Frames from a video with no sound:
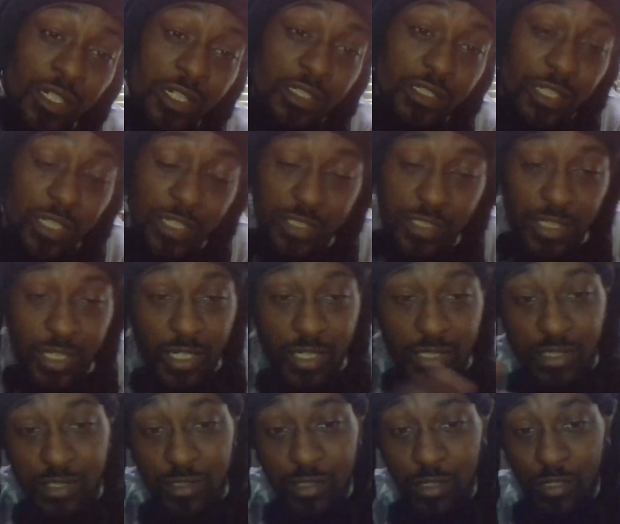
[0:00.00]
That's how I
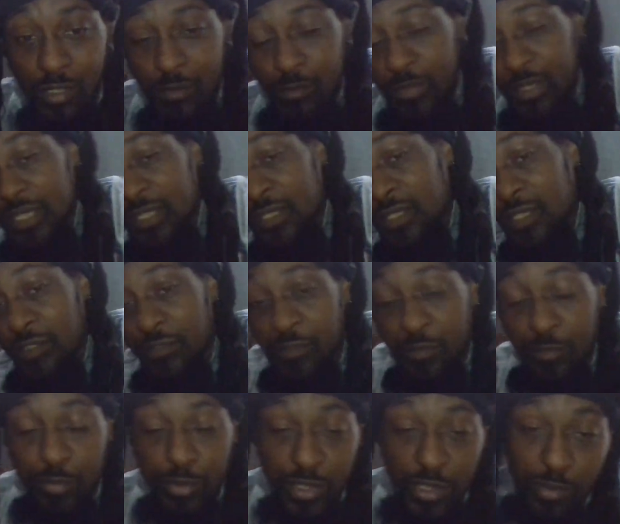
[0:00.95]
started meeting
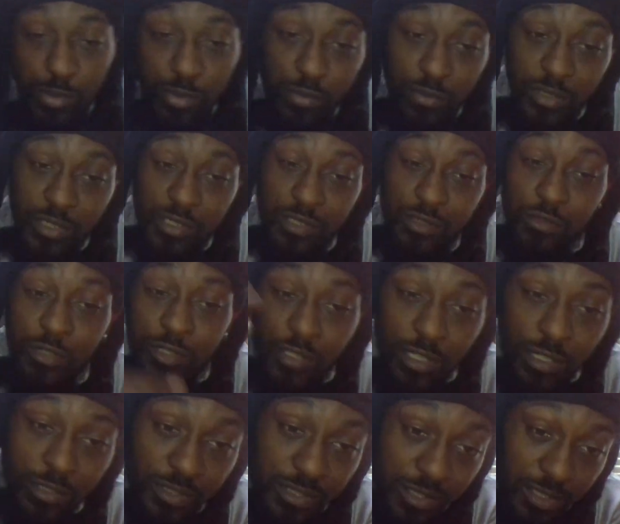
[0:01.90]
different people and doing
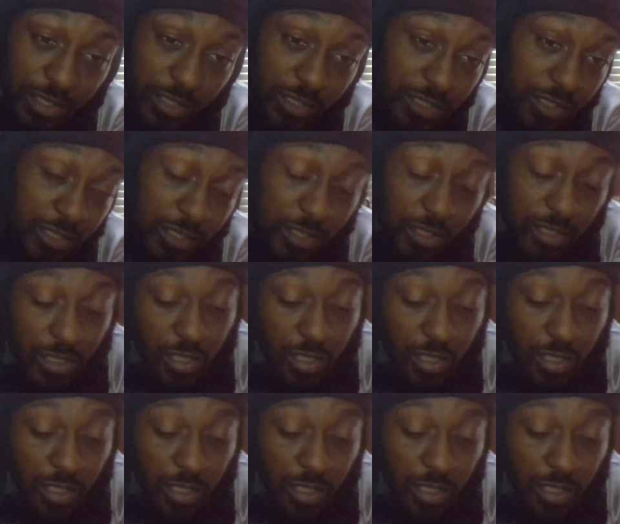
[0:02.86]
all this other shit.